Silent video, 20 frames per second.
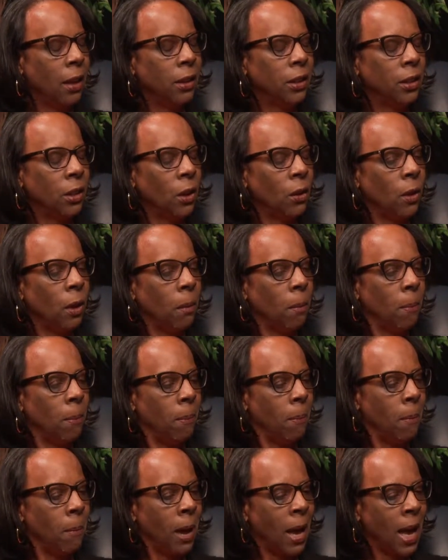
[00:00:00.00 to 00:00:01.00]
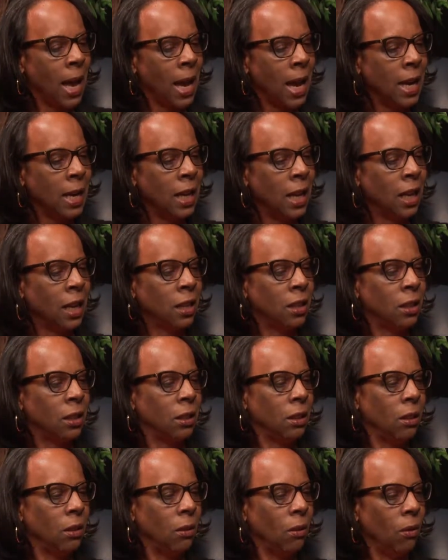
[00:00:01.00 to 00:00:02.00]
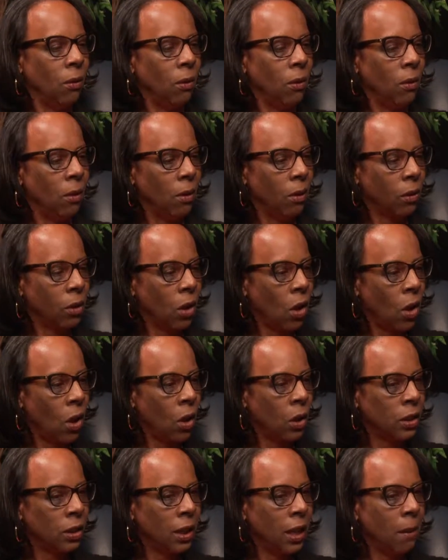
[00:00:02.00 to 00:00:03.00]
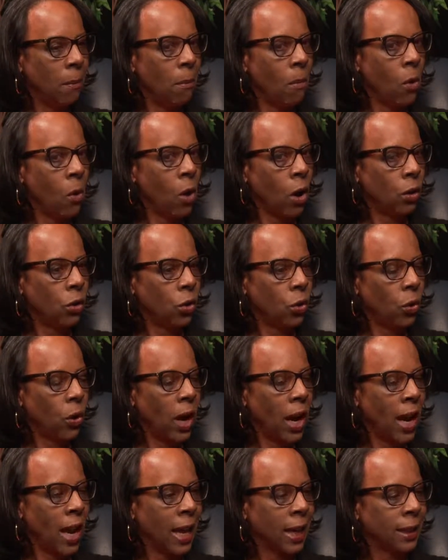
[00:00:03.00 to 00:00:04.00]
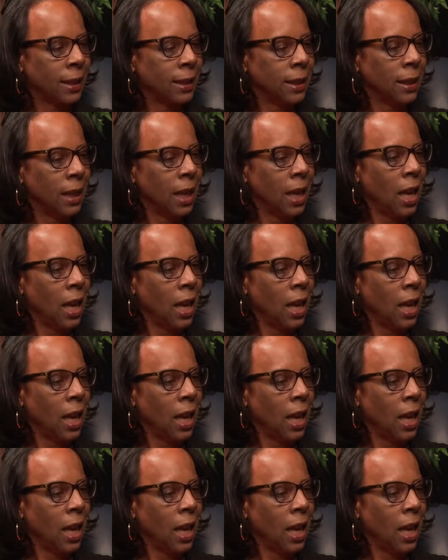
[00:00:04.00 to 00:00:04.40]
So the mind is causing more tracks